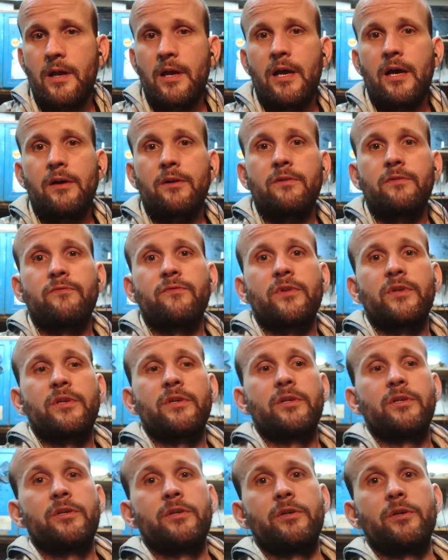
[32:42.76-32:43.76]
out of
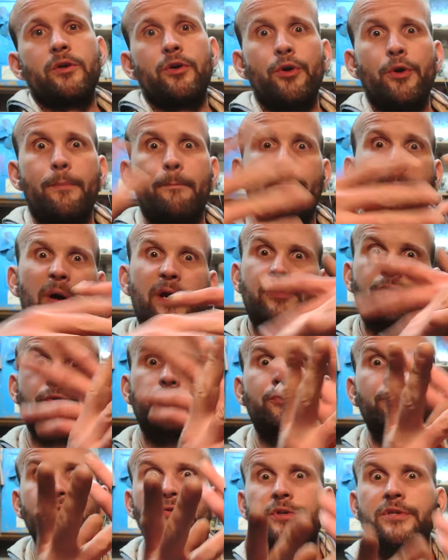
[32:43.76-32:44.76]
the
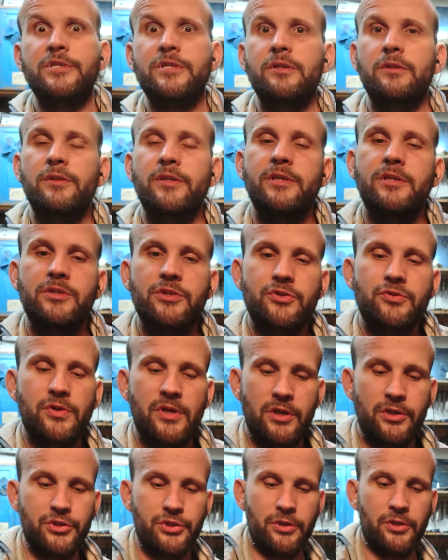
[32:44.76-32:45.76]
microcrystalline
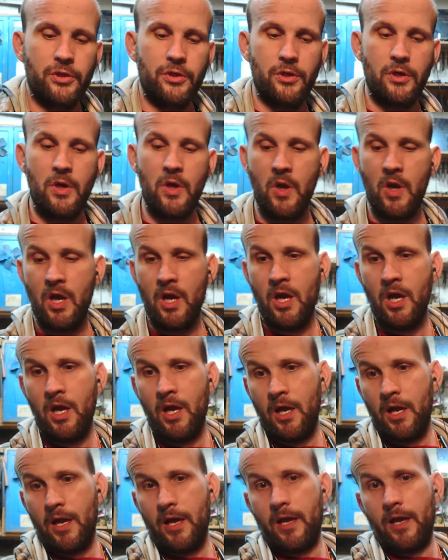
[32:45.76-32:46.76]
structure,
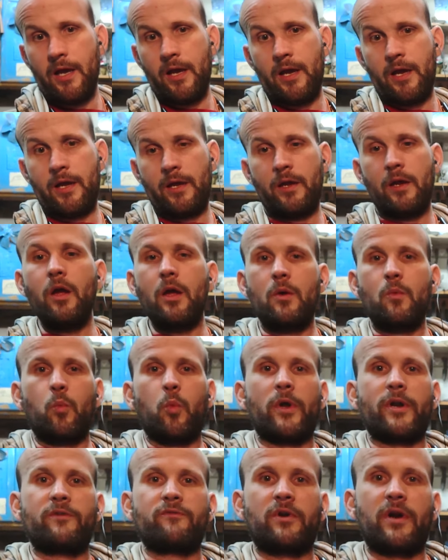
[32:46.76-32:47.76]

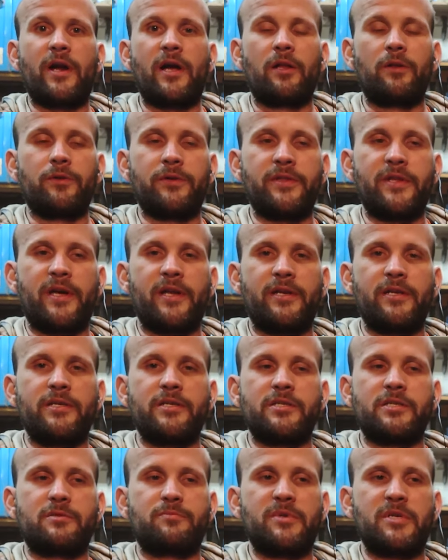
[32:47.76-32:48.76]
whatever alloy that
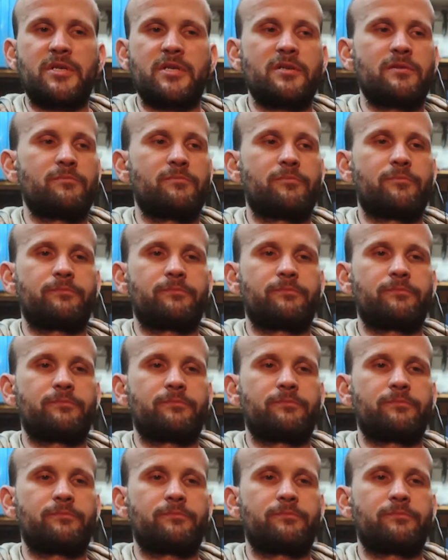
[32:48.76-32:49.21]
is, be